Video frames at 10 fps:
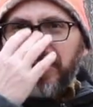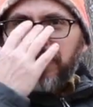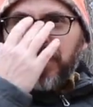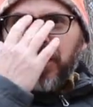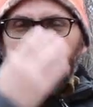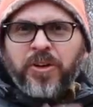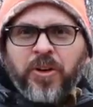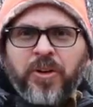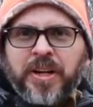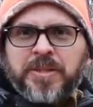I'm gonna go a little
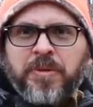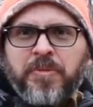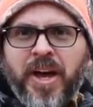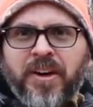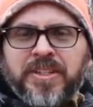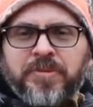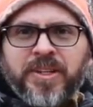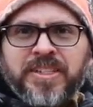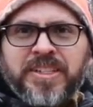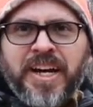quick because my battery's
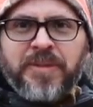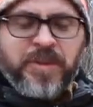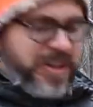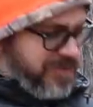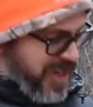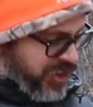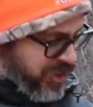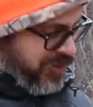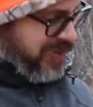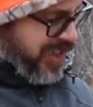about to die, but I'm not sure
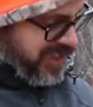if I've got